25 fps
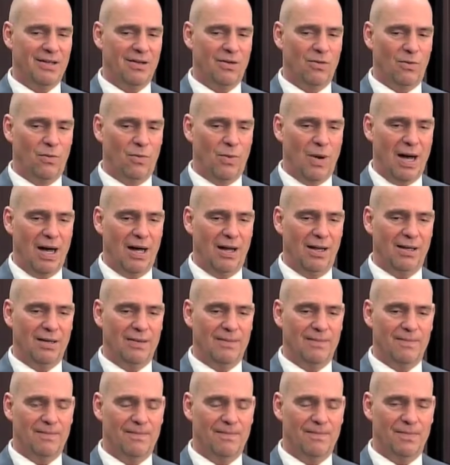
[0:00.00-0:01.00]
while
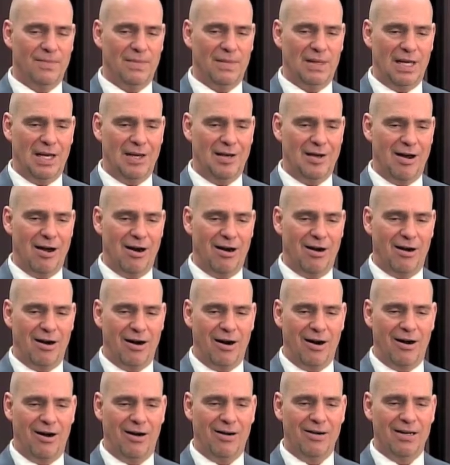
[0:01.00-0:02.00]
they are
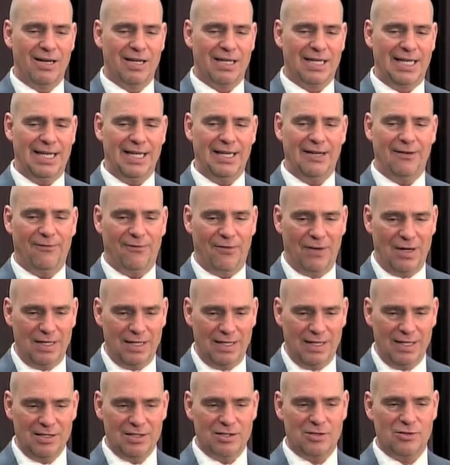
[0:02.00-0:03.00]
our key
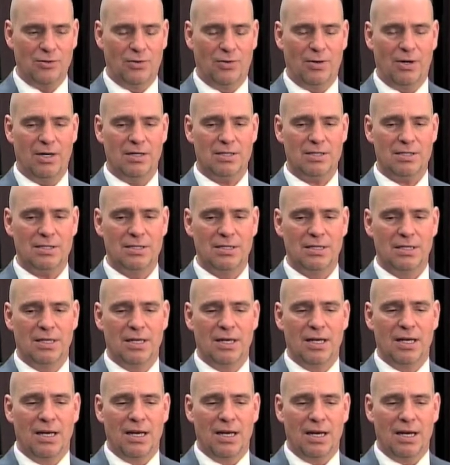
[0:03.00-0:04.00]
funding source,
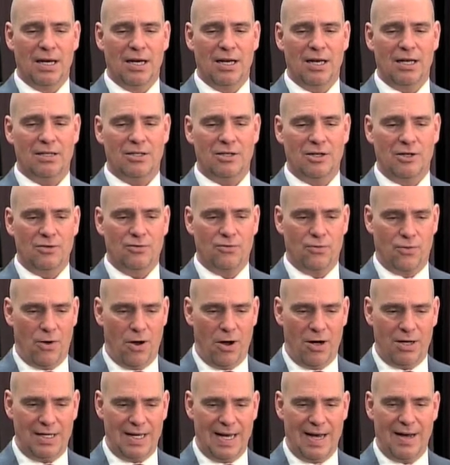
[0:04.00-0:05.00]
to
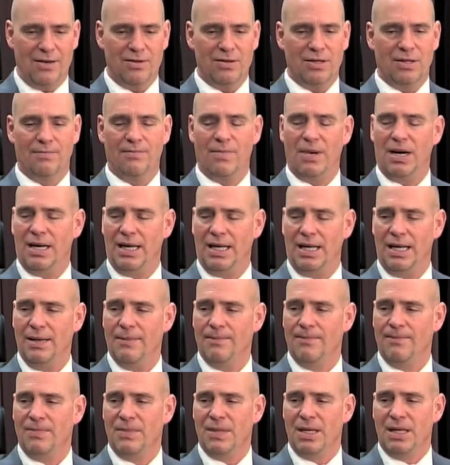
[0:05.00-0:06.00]
draw down the money
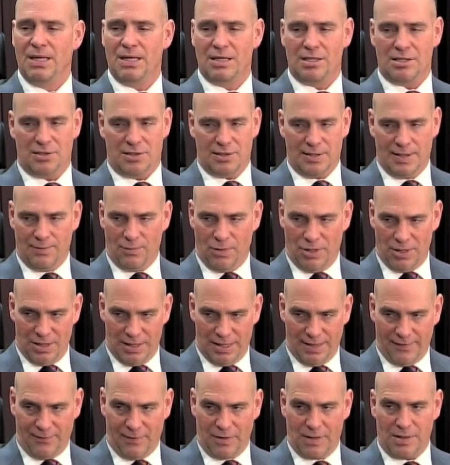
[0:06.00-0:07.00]
is somewhat
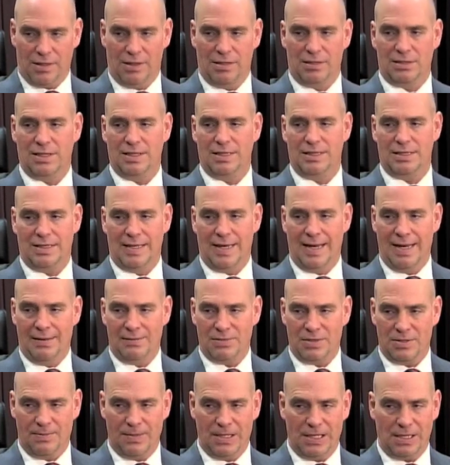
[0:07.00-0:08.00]
difficult at
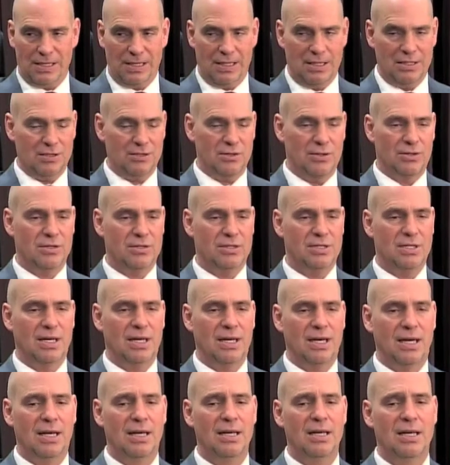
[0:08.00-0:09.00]
times, because there's
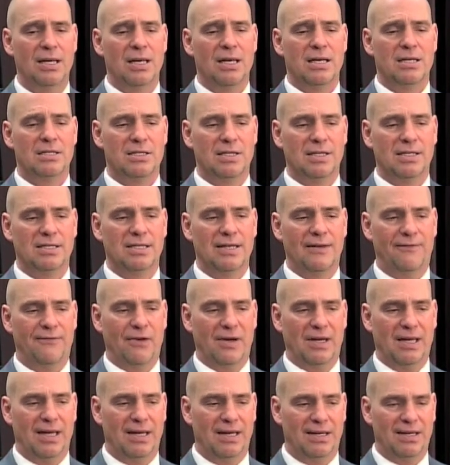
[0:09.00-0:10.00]
a
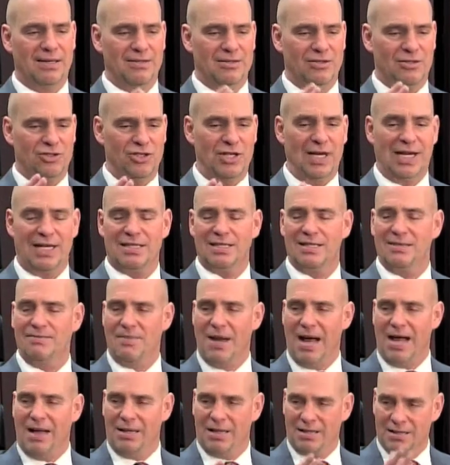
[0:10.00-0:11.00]
significant checks and
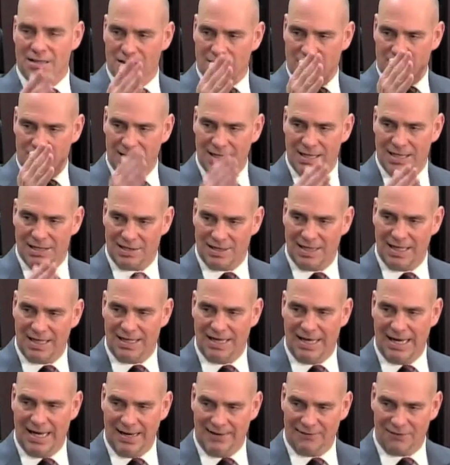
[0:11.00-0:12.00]
balances list that
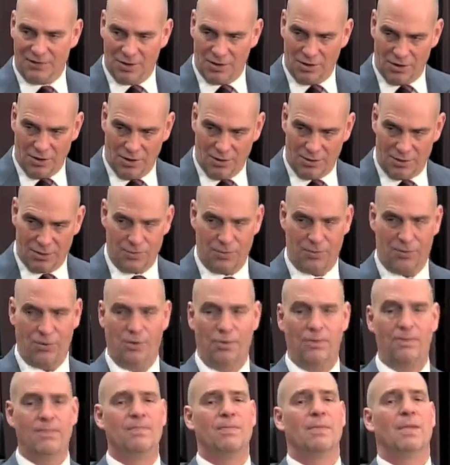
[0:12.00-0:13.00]
you have to go
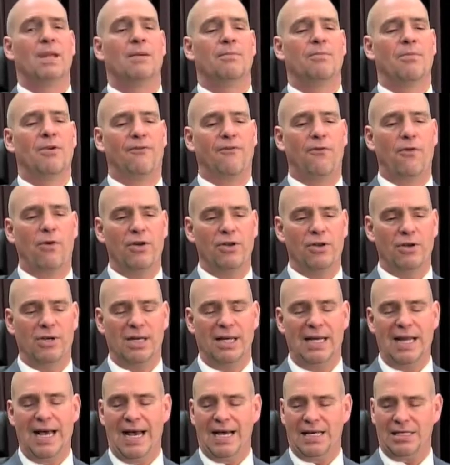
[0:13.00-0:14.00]
through before you
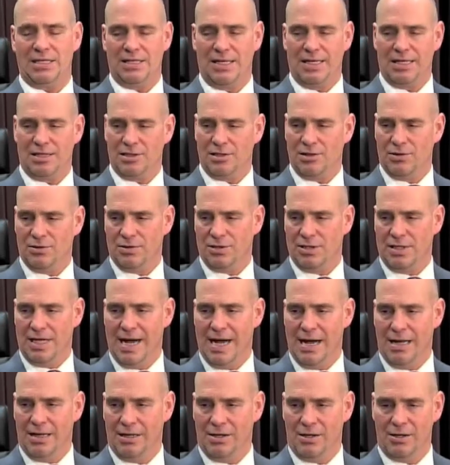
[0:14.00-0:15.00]
can access those
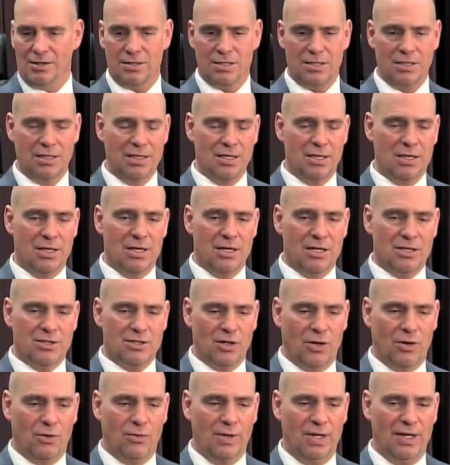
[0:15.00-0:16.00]
dollars.
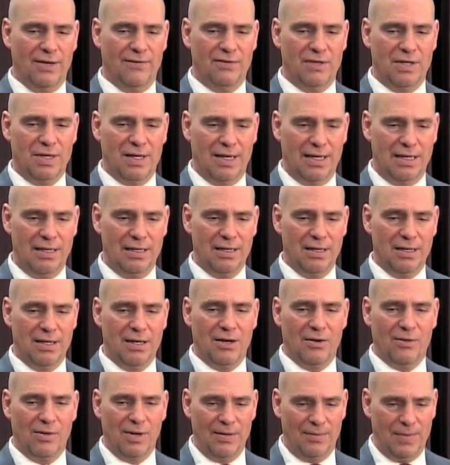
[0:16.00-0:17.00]
So we've been
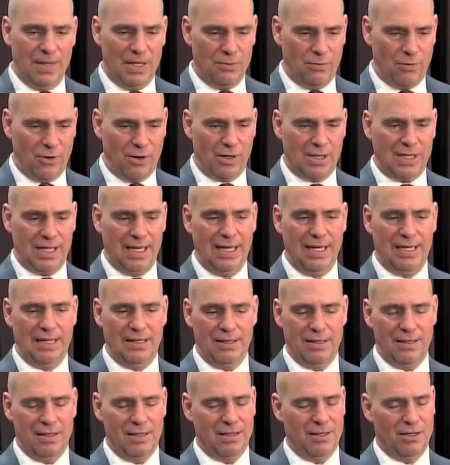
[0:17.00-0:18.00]

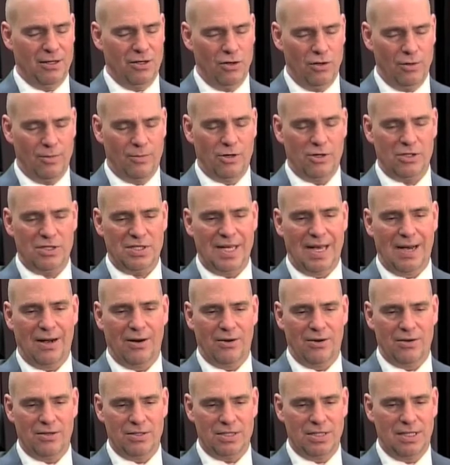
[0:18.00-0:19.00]
working numerous
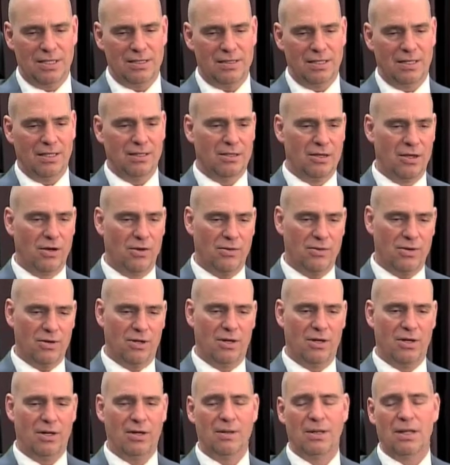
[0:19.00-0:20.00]
hours at the
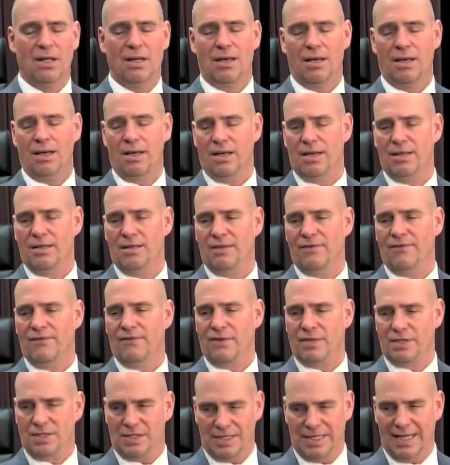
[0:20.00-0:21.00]
local and
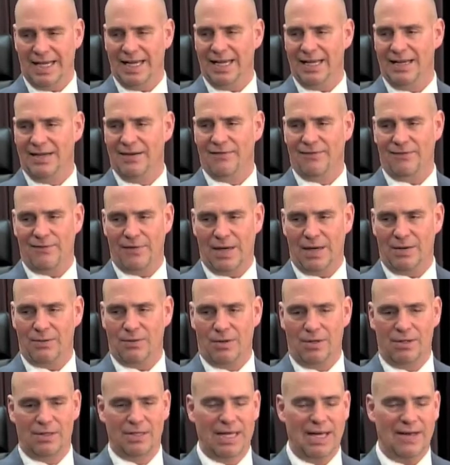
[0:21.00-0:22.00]
state and
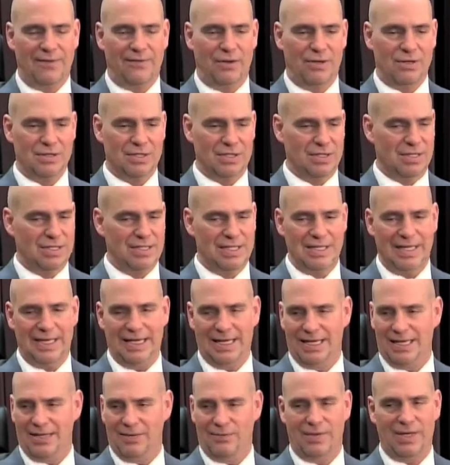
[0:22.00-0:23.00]
federal levels to
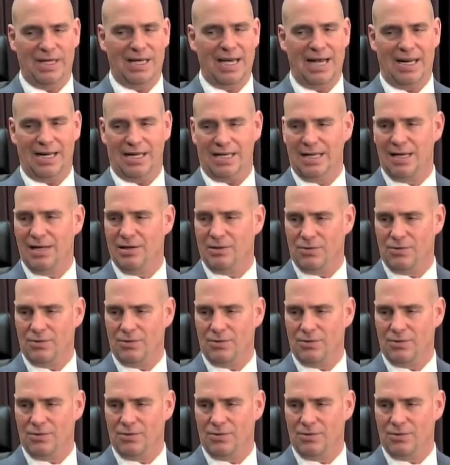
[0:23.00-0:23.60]
say we got to cut